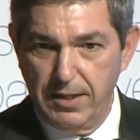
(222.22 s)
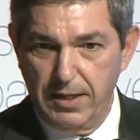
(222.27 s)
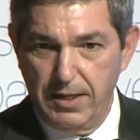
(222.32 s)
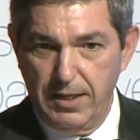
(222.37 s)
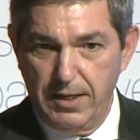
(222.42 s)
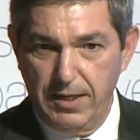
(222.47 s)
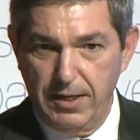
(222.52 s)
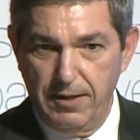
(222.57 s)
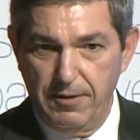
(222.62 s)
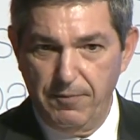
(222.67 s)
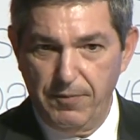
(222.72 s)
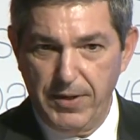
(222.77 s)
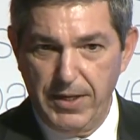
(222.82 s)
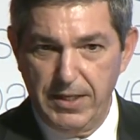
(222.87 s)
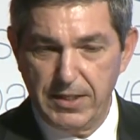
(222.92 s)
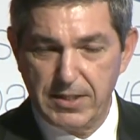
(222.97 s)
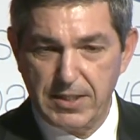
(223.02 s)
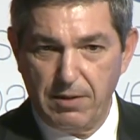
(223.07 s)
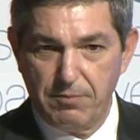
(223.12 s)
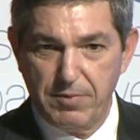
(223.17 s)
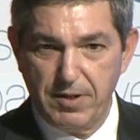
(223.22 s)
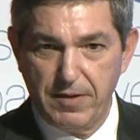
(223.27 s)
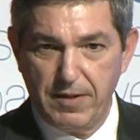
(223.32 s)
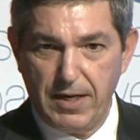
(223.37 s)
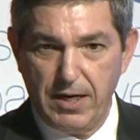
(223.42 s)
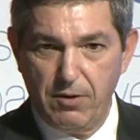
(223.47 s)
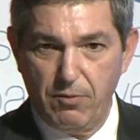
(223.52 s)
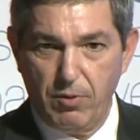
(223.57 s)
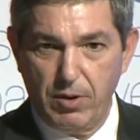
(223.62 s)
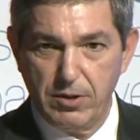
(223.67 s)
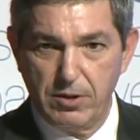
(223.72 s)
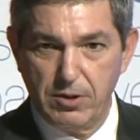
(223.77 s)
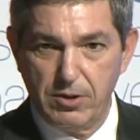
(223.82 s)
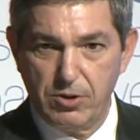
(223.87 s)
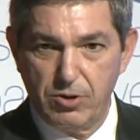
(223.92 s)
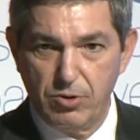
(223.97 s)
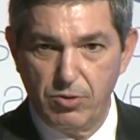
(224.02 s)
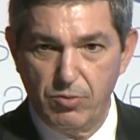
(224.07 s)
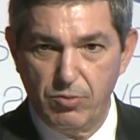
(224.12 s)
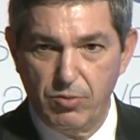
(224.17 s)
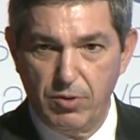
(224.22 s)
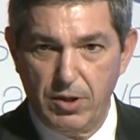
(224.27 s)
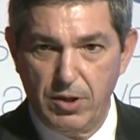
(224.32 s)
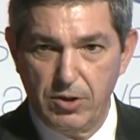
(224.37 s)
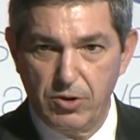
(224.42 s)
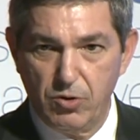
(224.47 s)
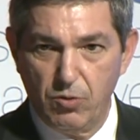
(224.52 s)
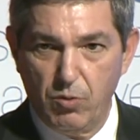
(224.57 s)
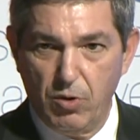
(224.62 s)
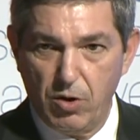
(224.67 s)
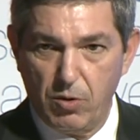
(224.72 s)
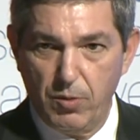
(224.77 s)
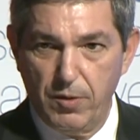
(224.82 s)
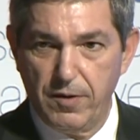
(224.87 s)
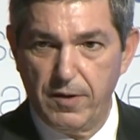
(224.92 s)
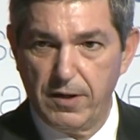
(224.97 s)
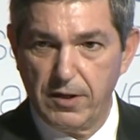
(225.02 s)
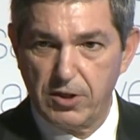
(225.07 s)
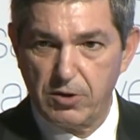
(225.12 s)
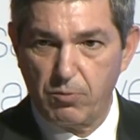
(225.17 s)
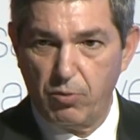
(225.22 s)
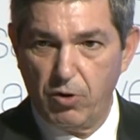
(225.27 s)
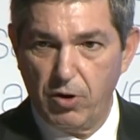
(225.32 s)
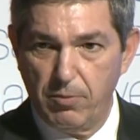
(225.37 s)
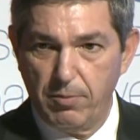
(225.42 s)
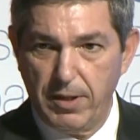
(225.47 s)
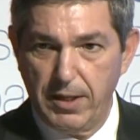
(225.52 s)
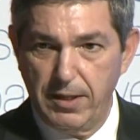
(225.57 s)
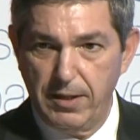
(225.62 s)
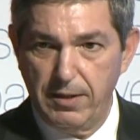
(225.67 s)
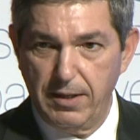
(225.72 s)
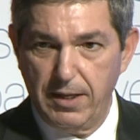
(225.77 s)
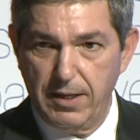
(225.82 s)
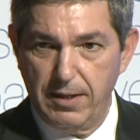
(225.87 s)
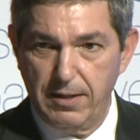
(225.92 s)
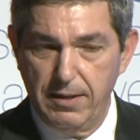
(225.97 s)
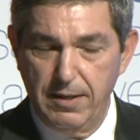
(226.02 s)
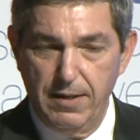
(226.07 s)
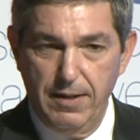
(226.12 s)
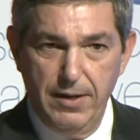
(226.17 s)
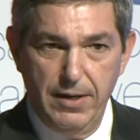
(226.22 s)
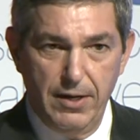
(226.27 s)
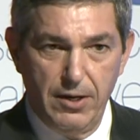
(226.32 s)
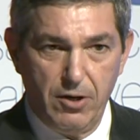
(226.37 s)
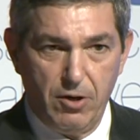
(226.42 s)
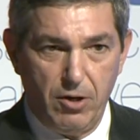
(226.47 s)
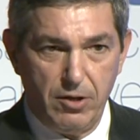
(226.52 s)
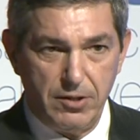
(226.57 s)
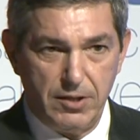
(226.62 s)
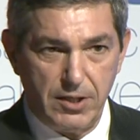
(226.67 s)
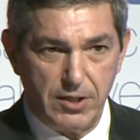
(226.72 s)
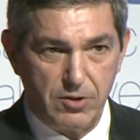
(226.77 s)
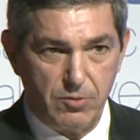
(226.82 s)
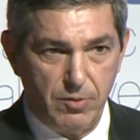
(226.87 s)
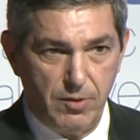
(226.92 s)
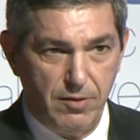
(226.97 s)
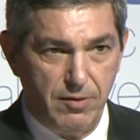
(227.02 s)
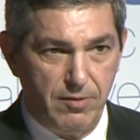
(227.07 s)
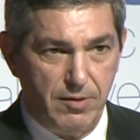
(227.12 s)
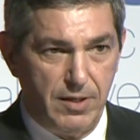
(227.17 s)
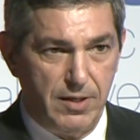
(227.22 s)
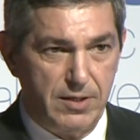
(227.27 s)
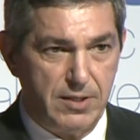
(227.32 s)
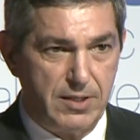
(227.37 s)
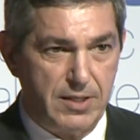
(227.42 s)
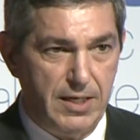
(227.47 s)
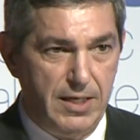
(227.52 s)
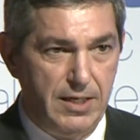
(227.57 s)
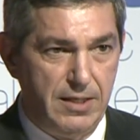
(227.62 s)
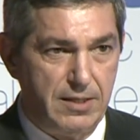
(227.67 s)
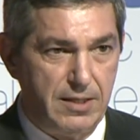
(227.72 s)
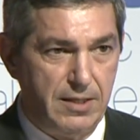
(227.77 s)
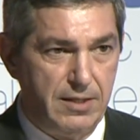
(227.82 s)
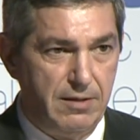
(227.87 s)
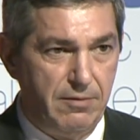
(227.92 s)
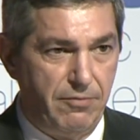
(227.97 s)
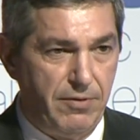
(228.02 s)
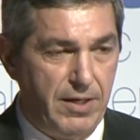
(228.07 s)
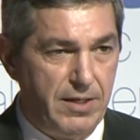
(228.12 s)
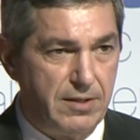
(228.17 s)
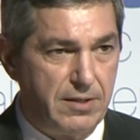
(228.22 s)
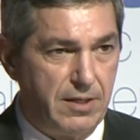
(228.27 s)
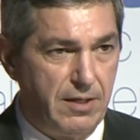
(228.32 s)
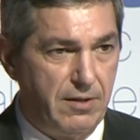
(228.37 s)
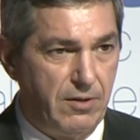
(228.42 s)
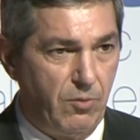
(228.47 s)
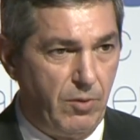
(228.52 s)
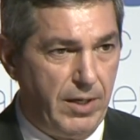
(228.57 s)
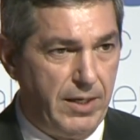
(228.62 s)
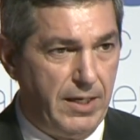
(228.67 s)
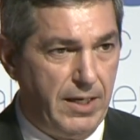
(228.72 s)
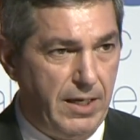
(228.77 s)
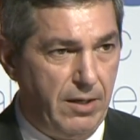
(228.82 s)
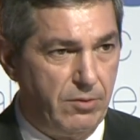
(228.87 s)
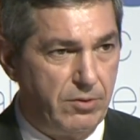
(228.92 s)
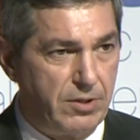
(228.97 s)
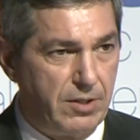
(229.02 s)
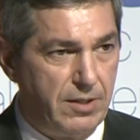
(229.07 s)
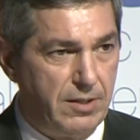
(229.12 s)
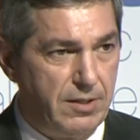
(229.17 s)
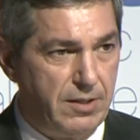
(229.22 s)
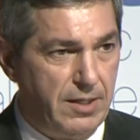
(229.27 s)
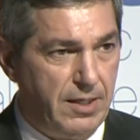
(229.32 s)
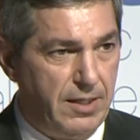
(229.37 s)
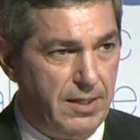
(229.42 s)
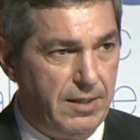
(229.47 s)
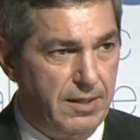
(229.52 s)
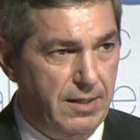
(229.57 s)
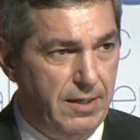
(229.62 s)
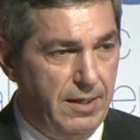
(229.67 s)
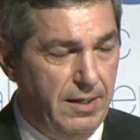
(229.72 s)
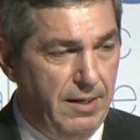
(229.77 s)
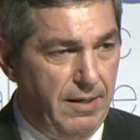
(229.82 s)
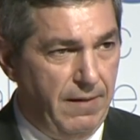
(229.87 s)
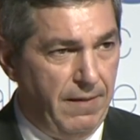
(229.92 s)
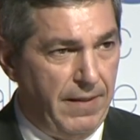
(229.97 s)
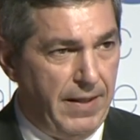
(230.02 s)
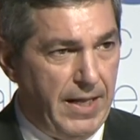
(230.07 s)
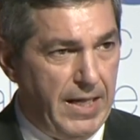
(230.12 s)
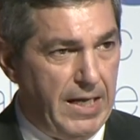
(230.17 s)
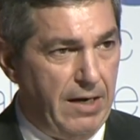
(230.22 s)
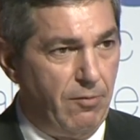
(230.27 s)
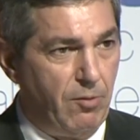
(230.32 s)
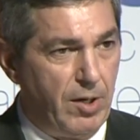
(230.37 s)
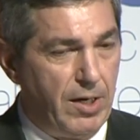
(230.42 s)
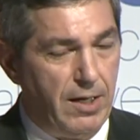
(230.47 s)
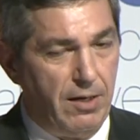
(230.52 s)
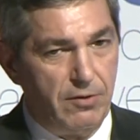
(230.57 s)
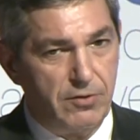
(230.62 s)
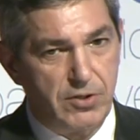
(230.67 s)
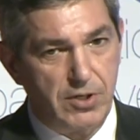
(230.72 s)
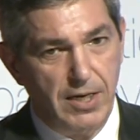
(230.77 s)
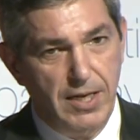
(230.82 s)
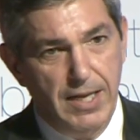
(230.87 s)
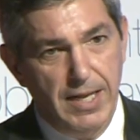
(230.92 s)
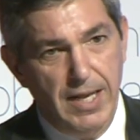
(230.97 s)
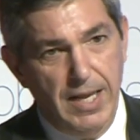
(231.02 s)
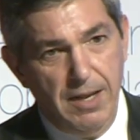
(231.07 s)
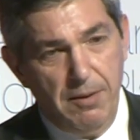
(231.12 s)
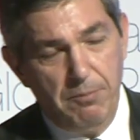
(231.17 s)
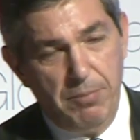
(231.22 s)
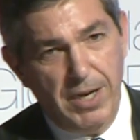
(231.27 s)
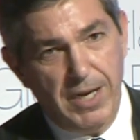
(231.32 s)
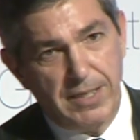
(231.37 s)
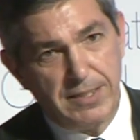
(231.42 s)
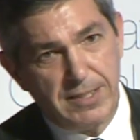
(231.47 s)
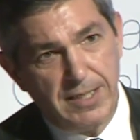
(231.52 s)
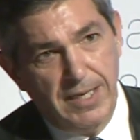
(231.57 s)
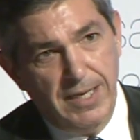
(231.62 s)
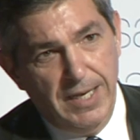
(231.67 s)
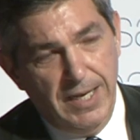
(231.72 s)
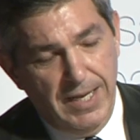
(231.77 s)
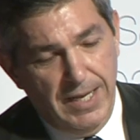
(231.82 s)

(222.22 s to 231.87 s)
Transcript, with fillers: um, is something that I wanted to uh, to work with and explore in my uh, contacts with uh, State and Defense and the White House and uh, and everyone else. But